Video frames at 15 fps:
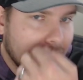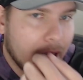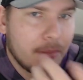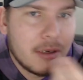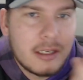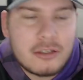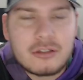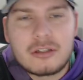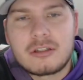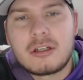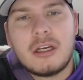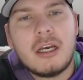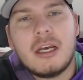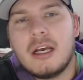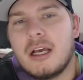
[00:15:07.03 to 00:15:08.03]
I mean, it's just
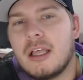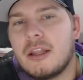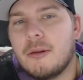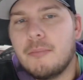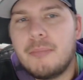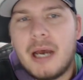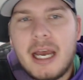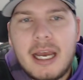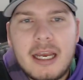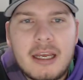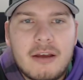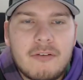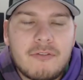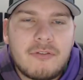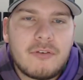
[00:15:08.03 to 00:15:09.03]
the
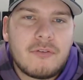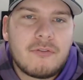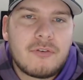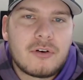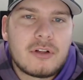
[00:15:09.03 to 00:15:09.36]
bag for, for,